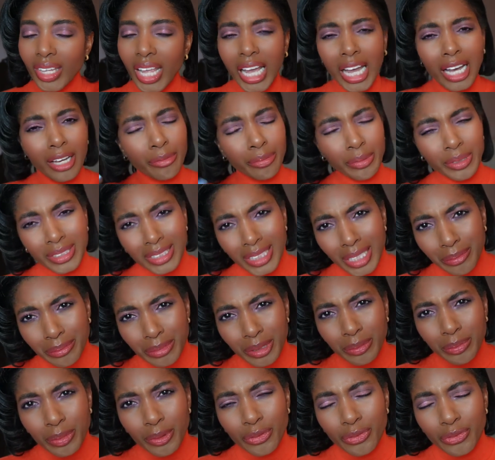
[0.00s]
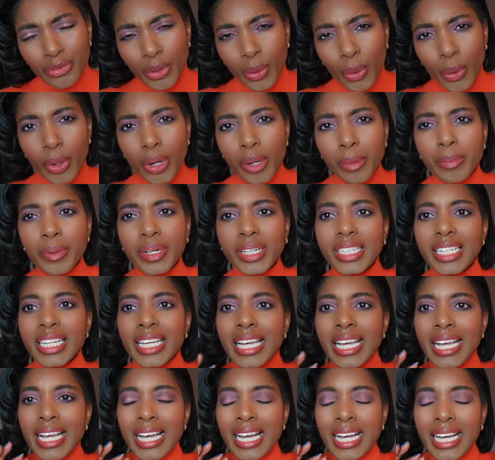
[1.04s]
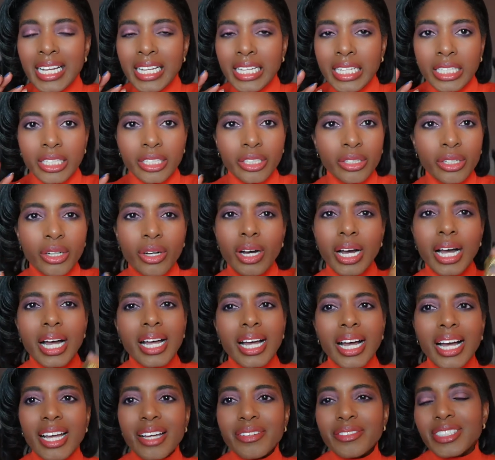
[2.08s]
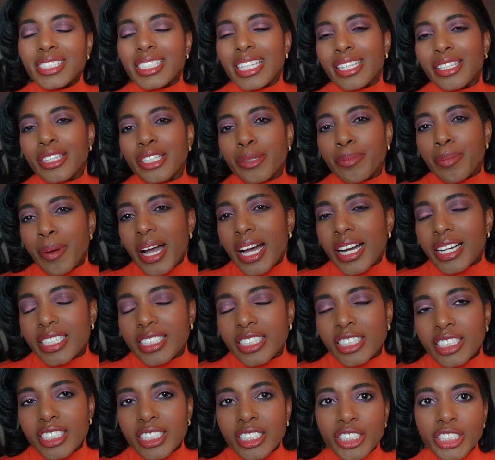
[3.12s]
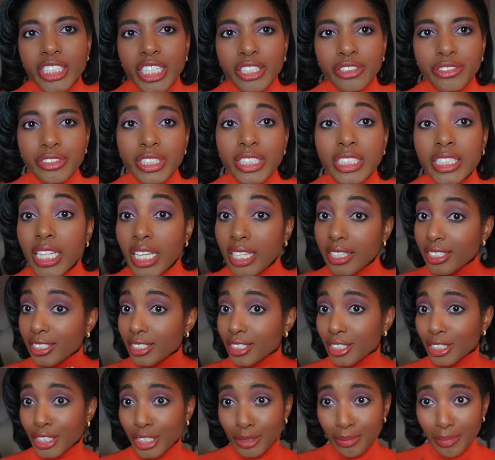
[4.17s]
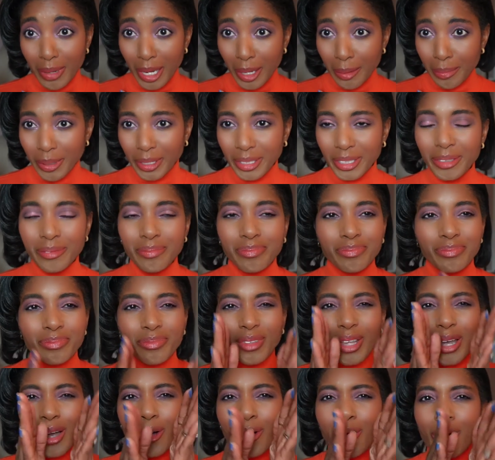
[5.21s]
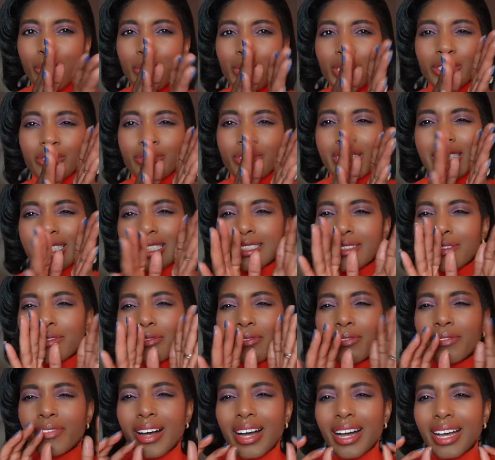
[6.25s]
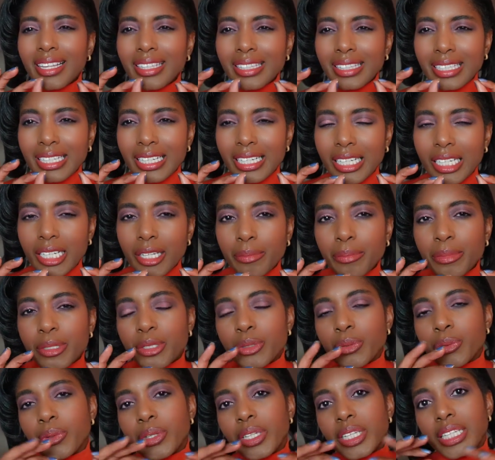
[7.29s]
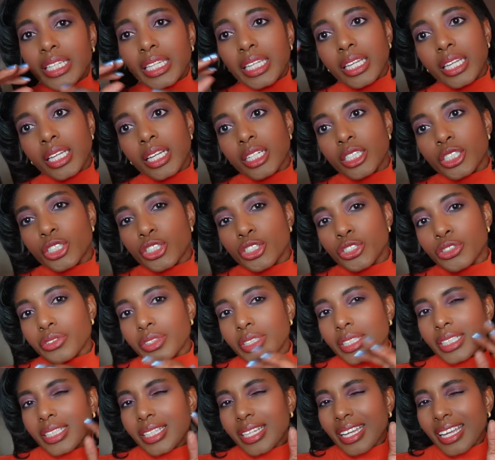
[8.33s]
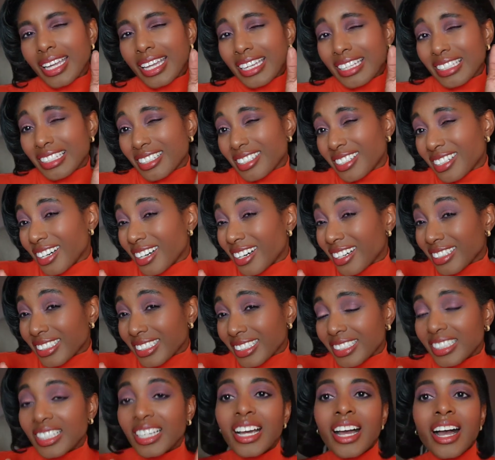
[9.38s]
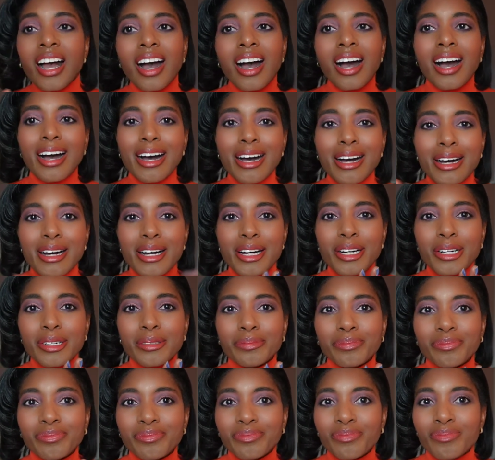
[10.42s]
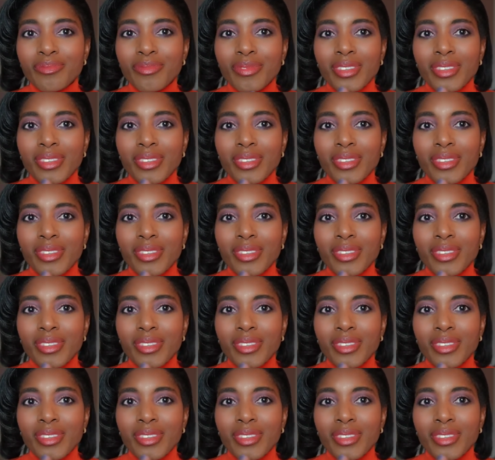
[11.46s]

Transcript: I've been tempted before, but you know, I have to say their packaging generally, and this is just my opinion, always runs a fine line between luxury and gaudy. I